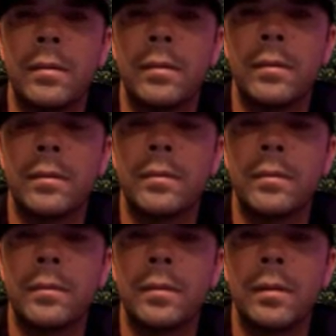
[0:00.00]

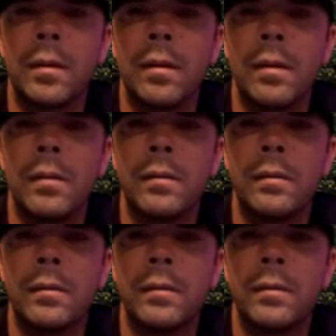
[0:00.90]

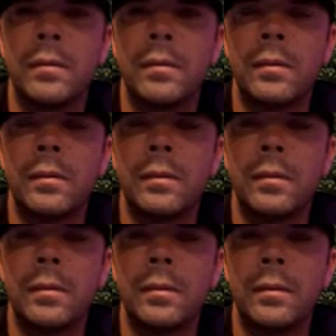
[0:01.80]

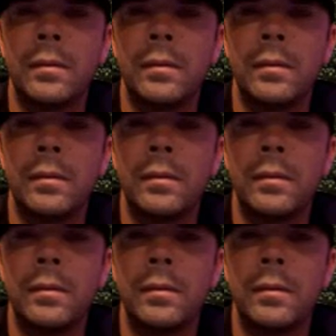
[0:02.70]

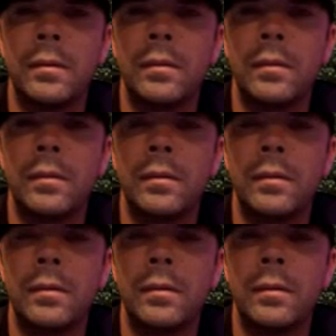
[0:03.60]

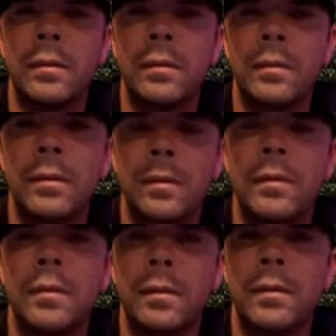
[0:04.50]

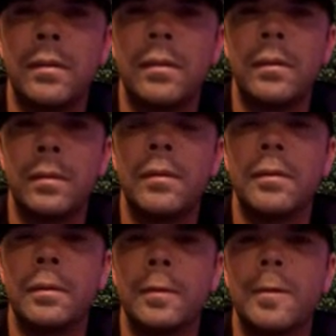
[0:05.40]

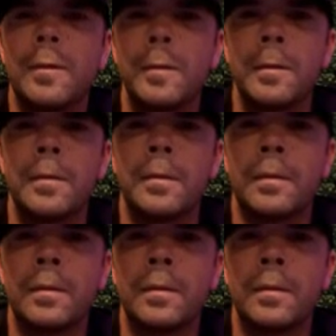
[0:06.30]
(not speaking)